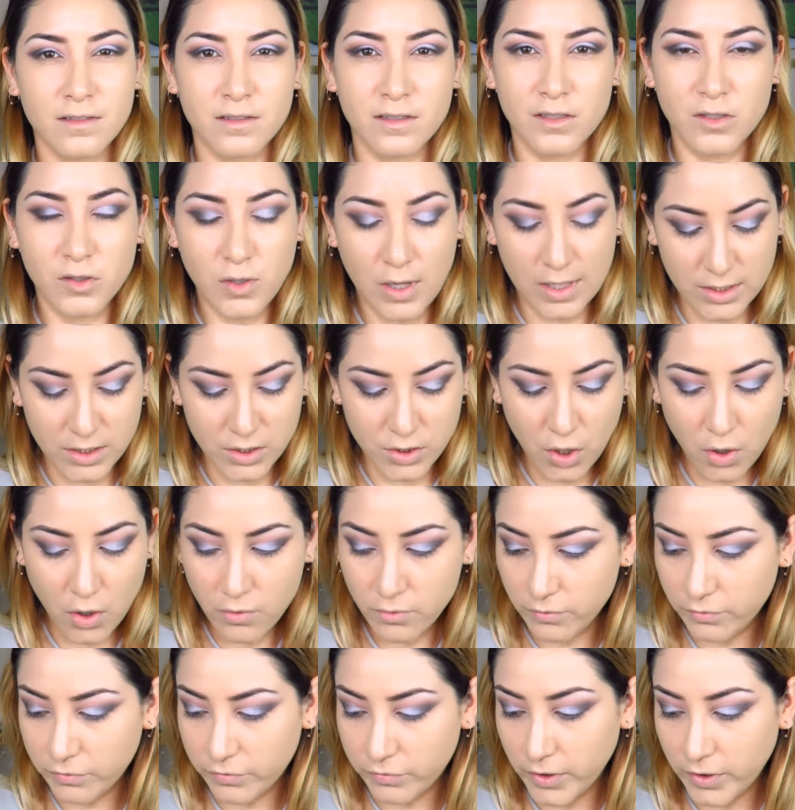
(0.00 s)
So I
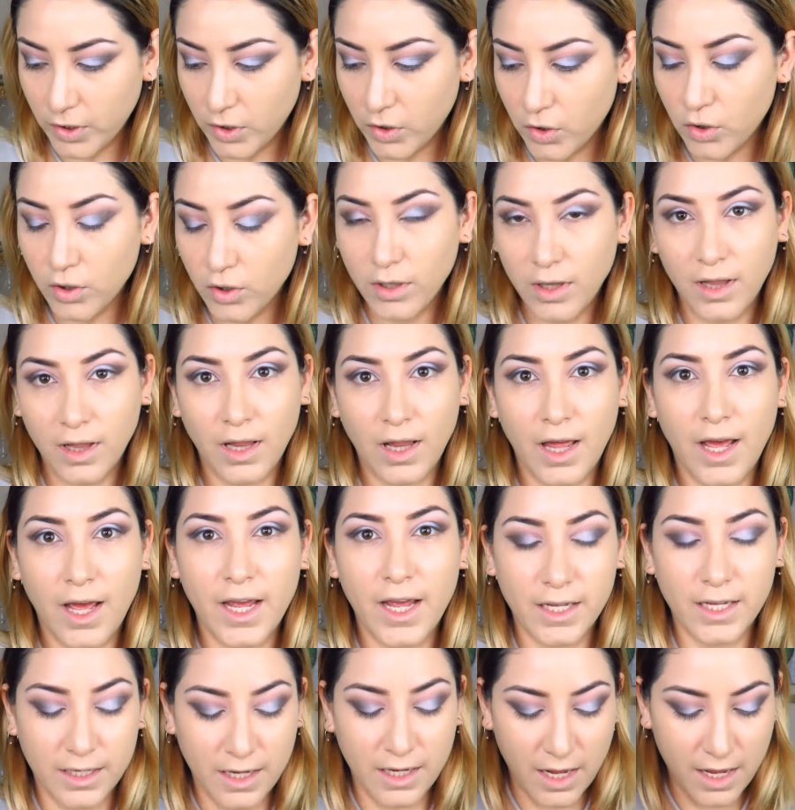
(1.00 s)
don't feel
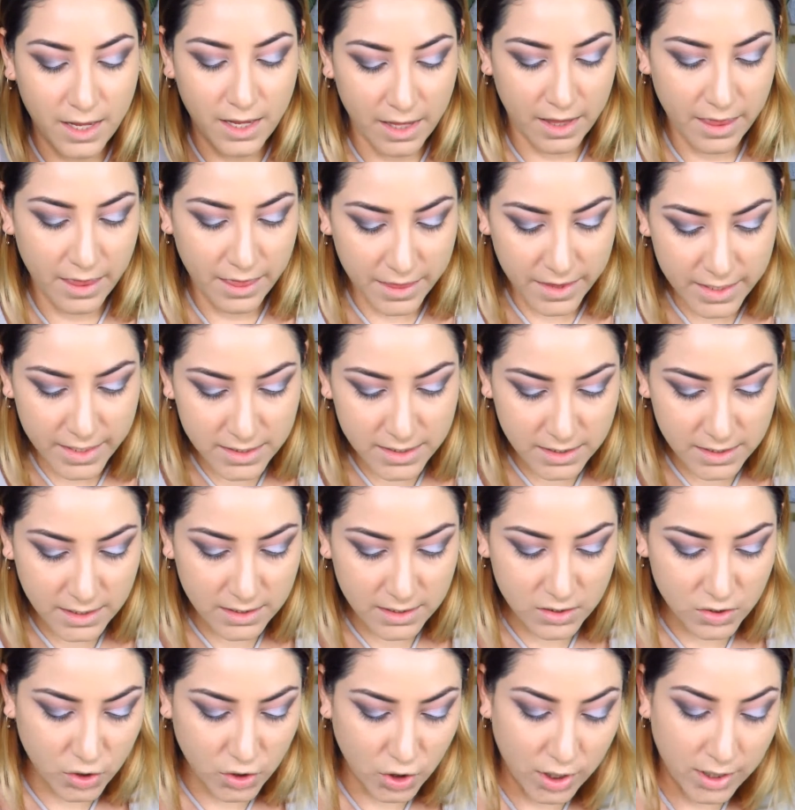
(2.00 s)
like this
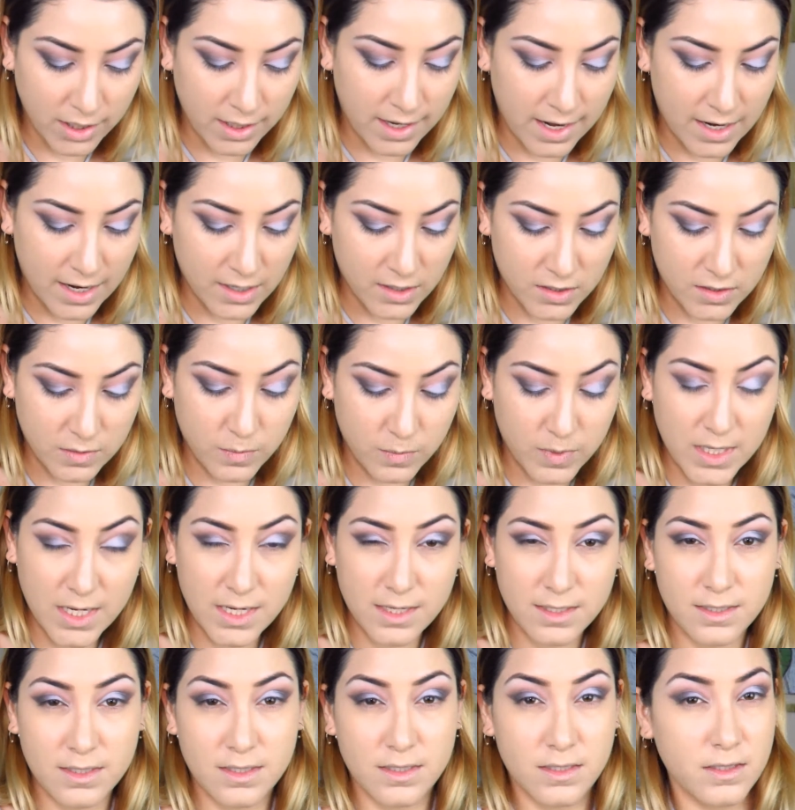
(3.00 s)
is turning out to be
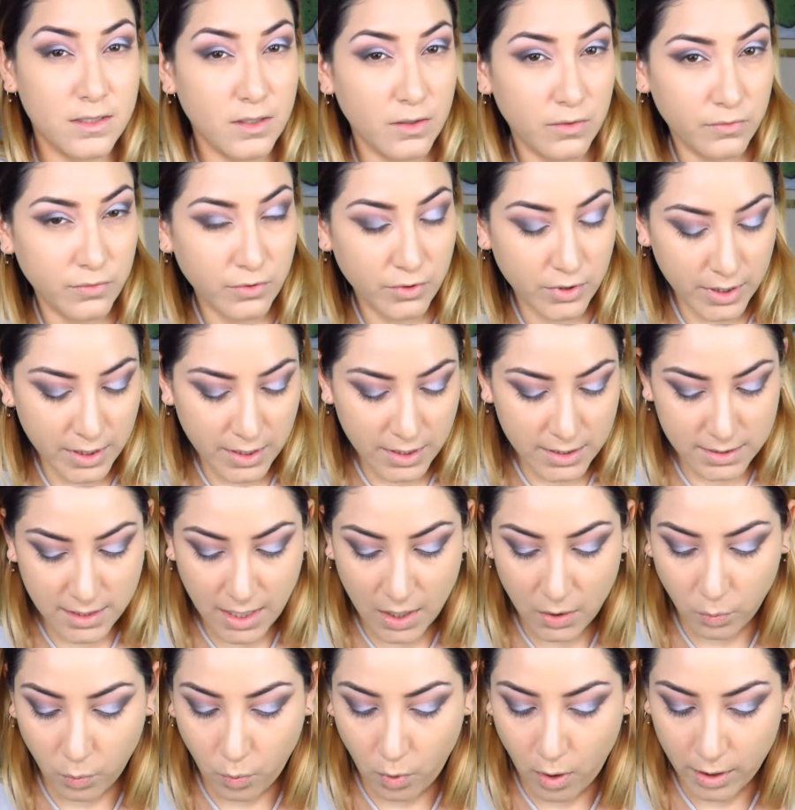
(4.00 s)
as silvery as
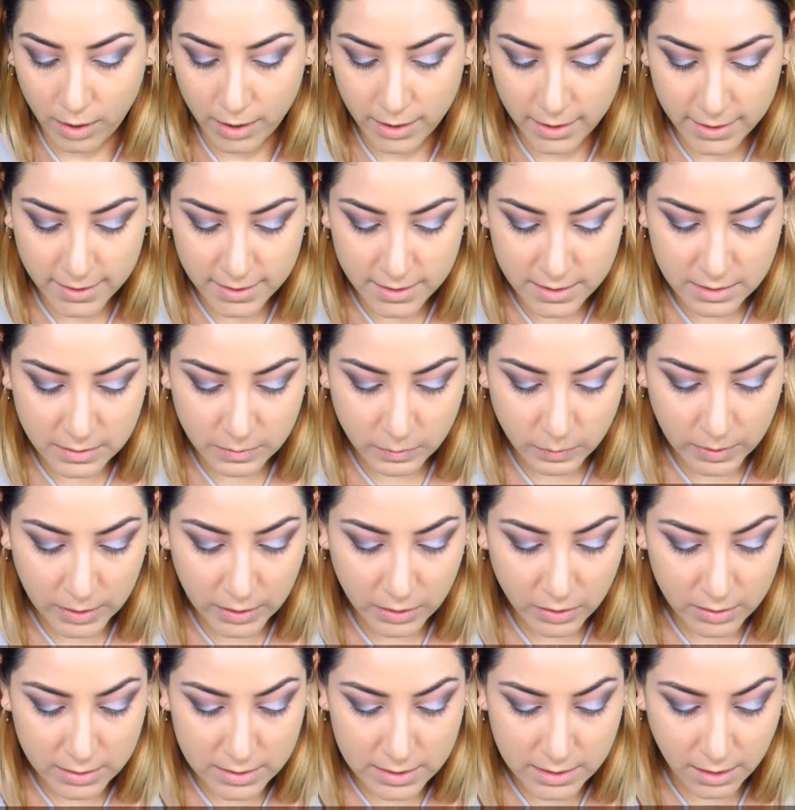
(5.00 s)
I wanted it to be.
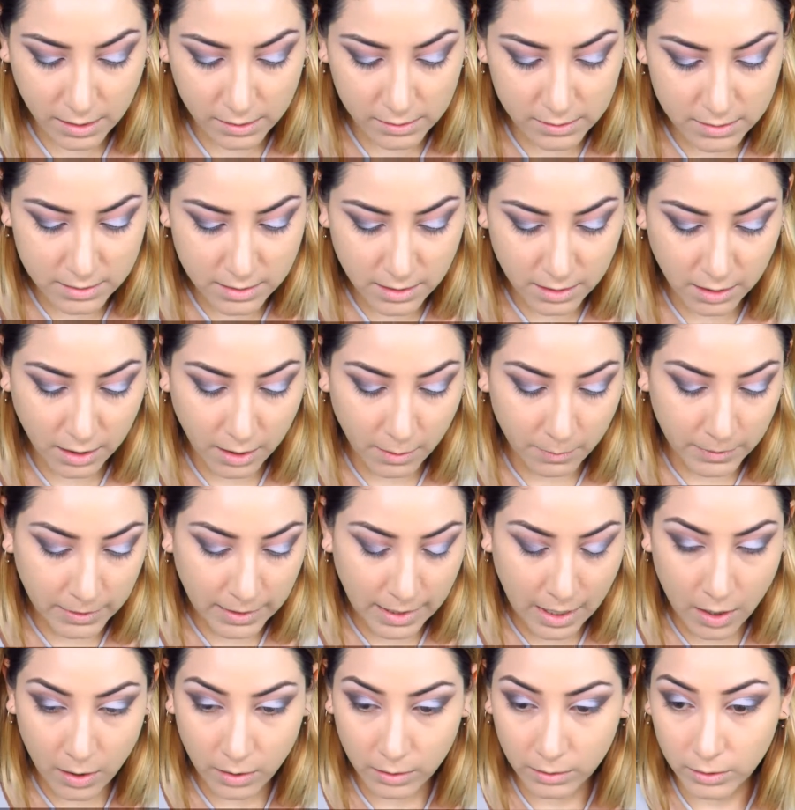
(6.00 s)
Those colors are coming
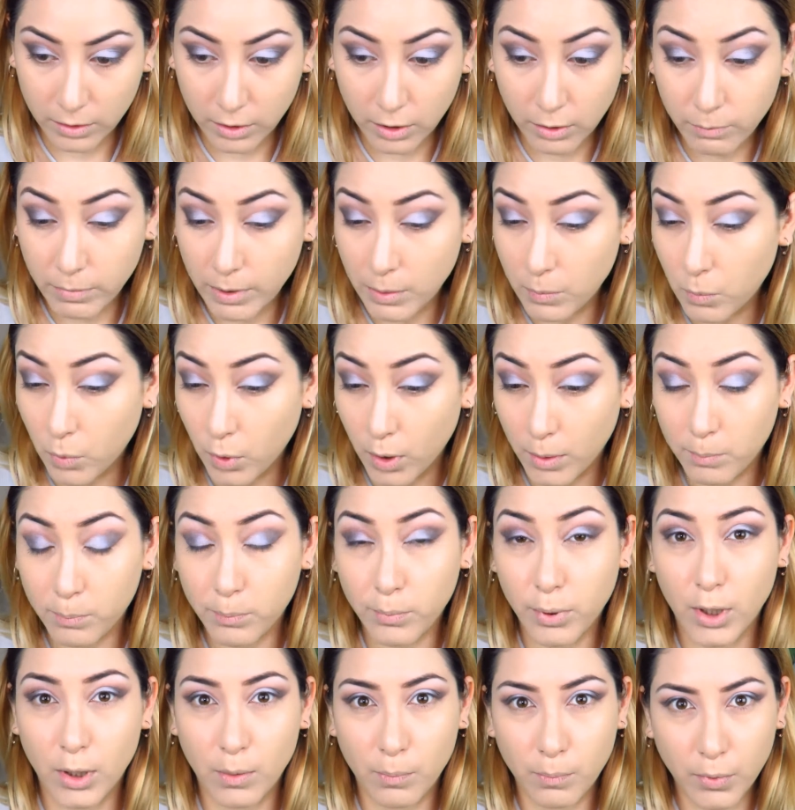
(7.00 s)
out a little bit more
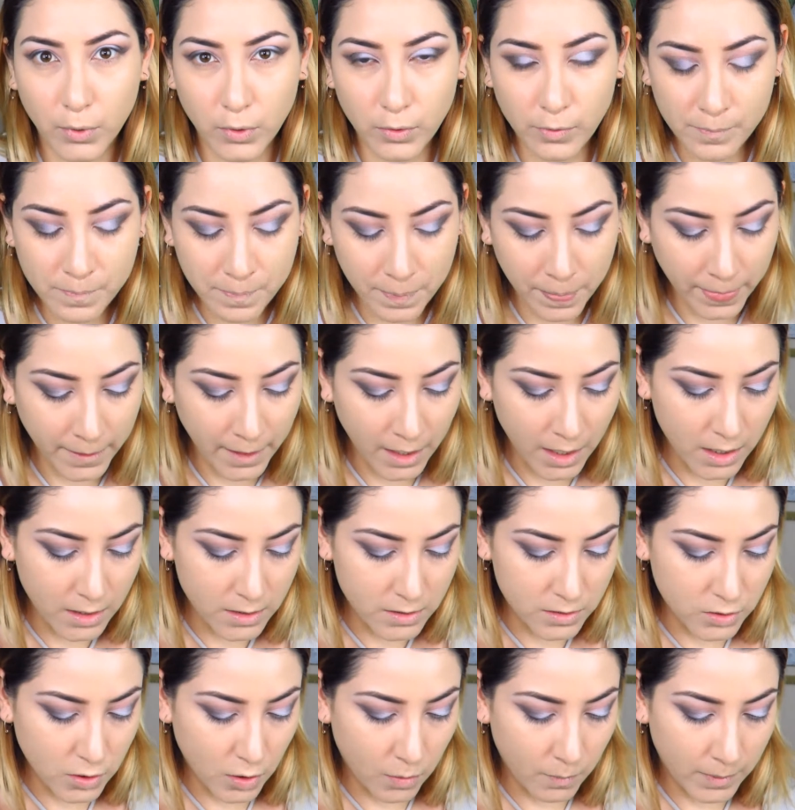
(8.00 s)
purple.
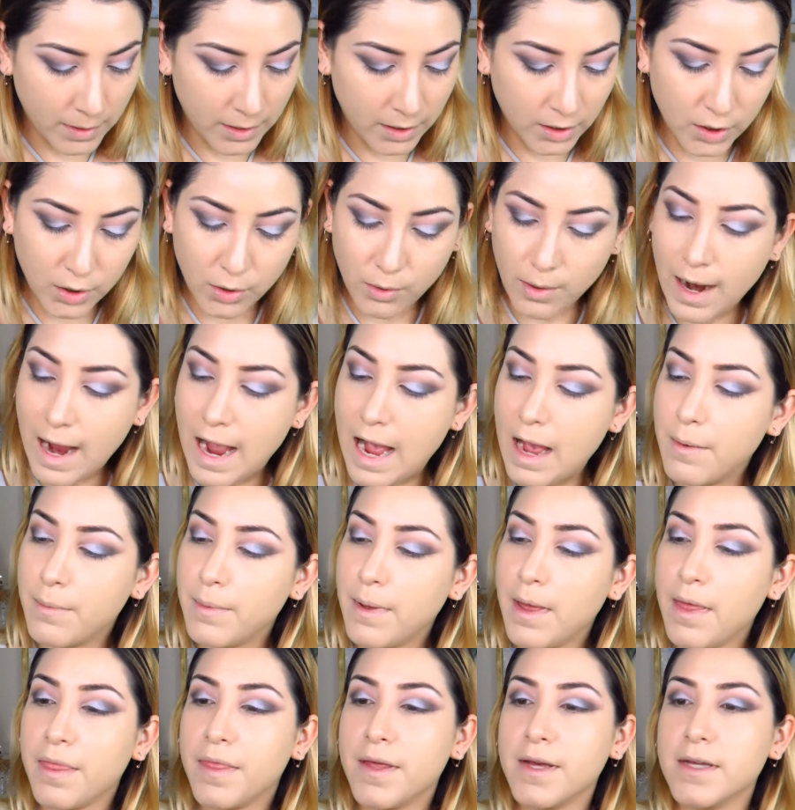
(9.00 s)
So I'm going to
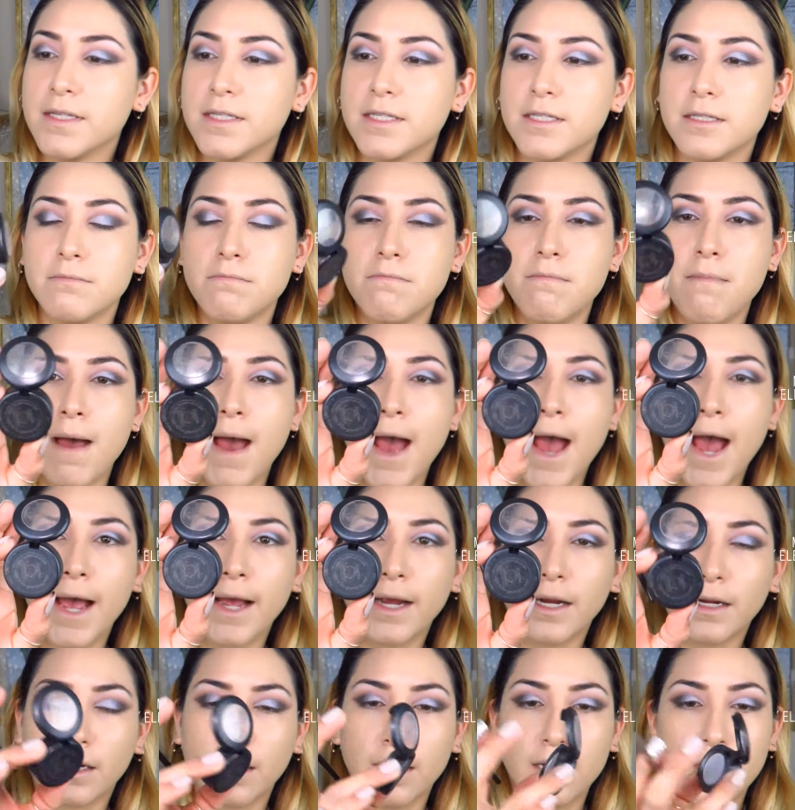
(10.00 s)
grab this
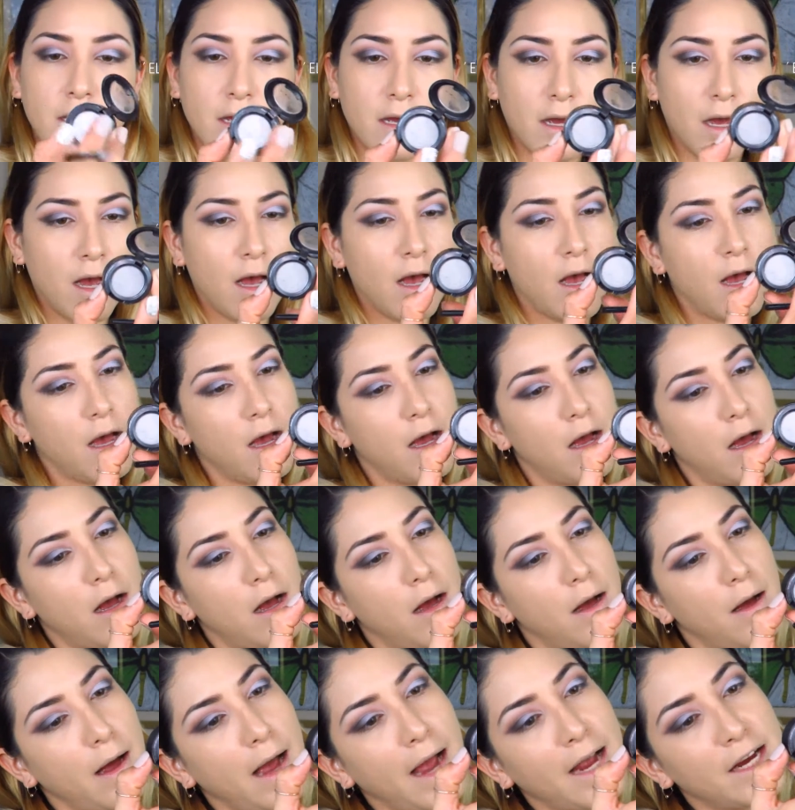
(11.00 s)
MAC
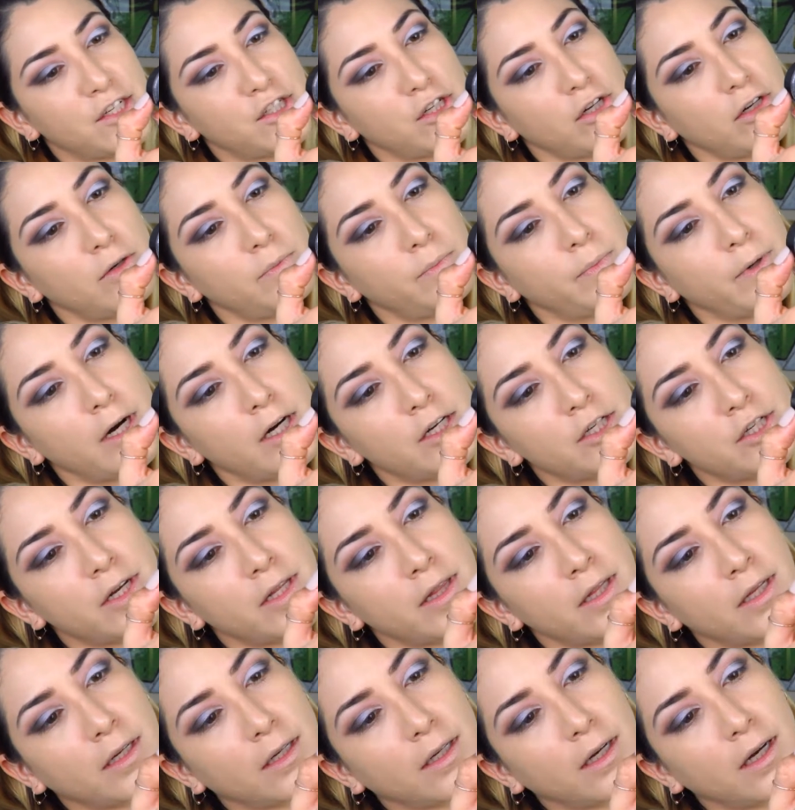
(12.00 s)
eyeshadow brush
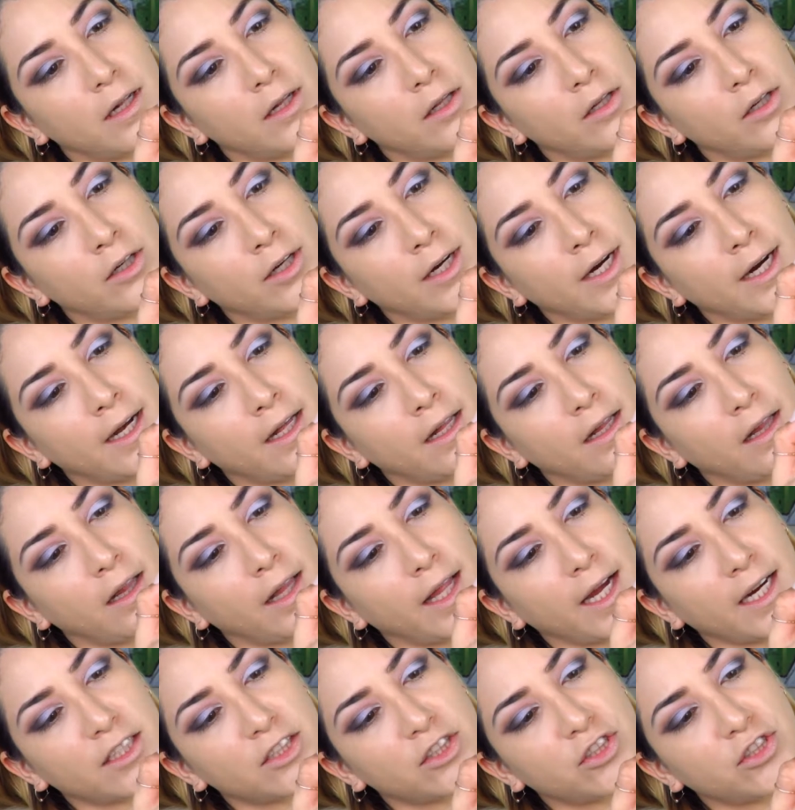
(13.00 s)
in the color
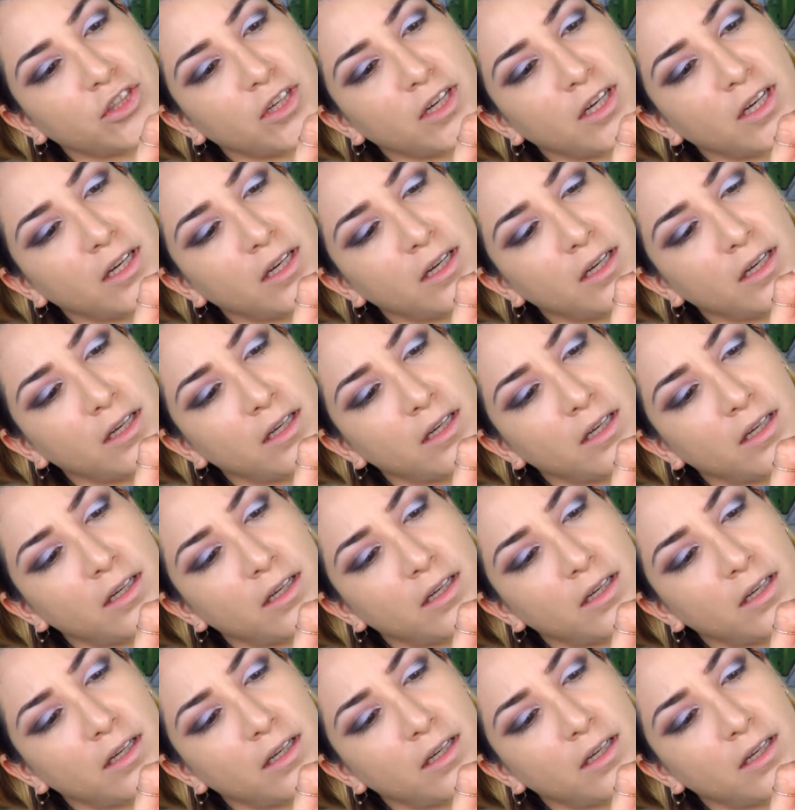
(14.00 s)
Electra,